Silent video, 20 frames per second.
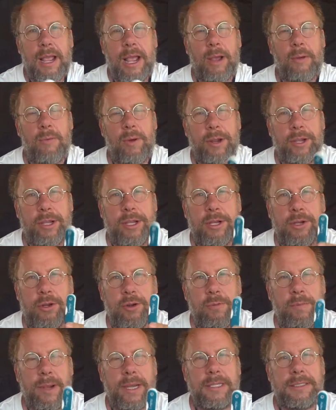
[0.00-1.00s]
And what you can
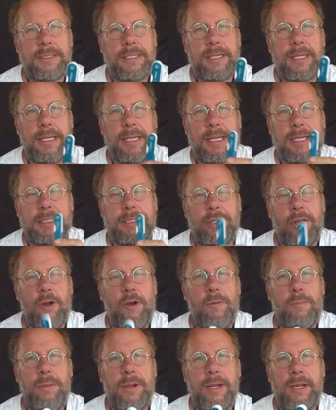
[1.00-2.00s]
do basically is
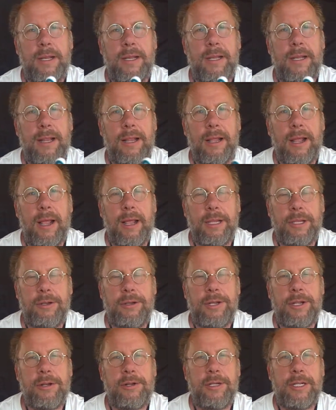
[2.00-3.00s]
open a
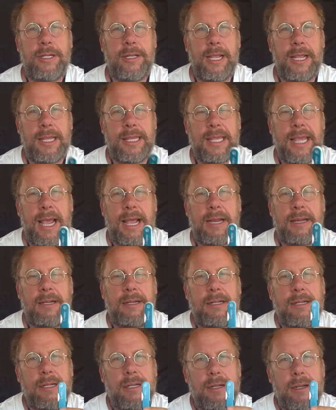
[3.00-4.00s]
utility like that,
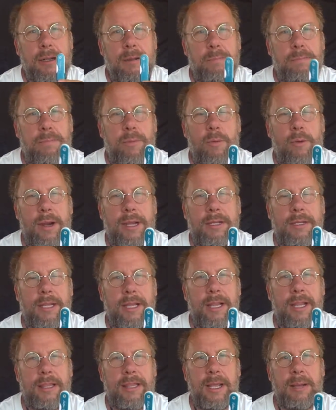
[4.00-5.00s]
point
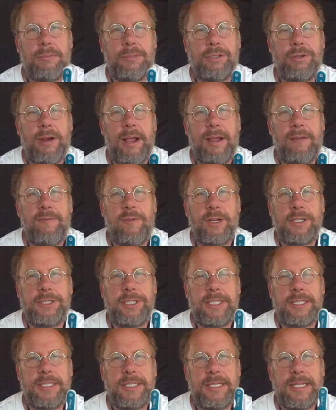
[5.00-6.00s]
to the thumb drive
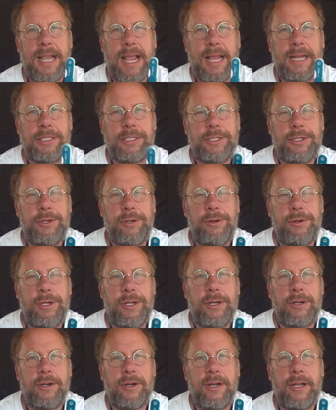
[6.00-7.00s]
once it's attached to
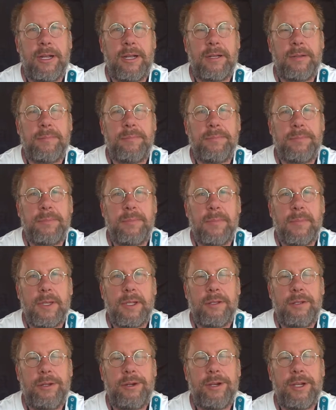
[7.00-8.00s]
your
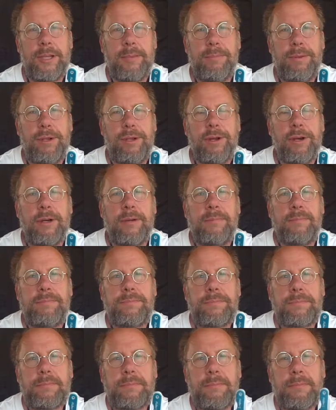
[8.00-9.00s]
computer.
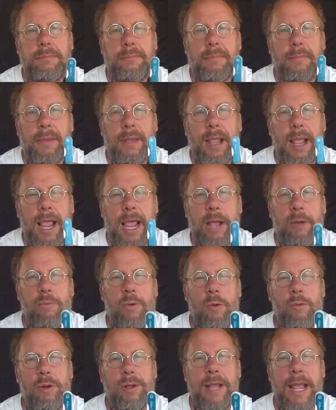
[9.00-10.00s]
And
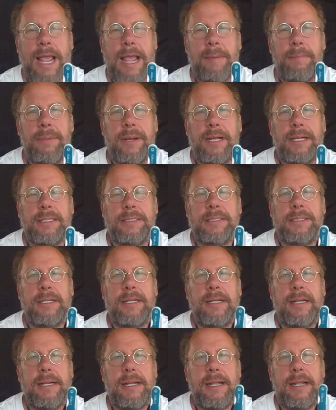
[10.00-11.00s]
what will happen is
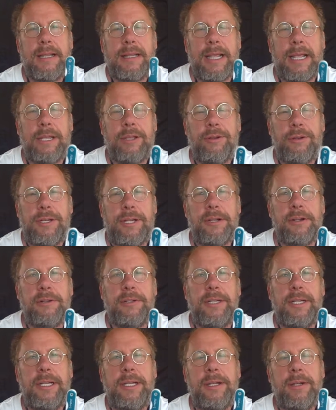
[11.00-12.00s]
that
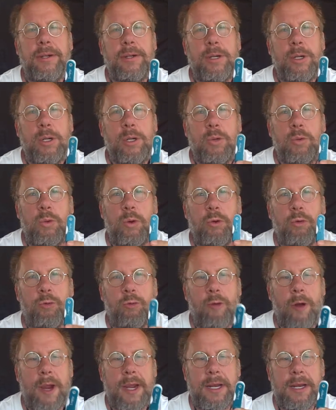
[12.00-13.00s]
utility
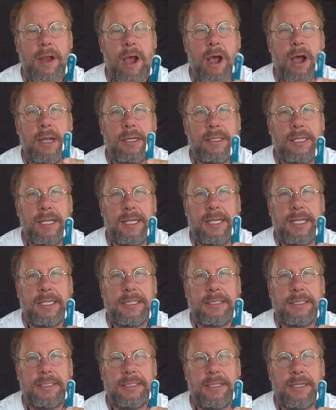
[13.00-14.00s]
will write onto
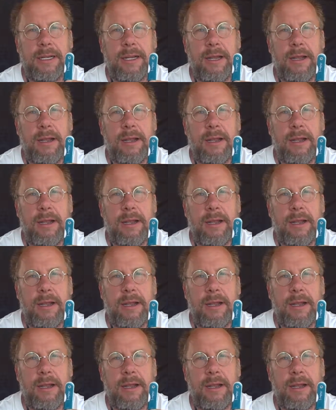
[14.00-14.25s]
this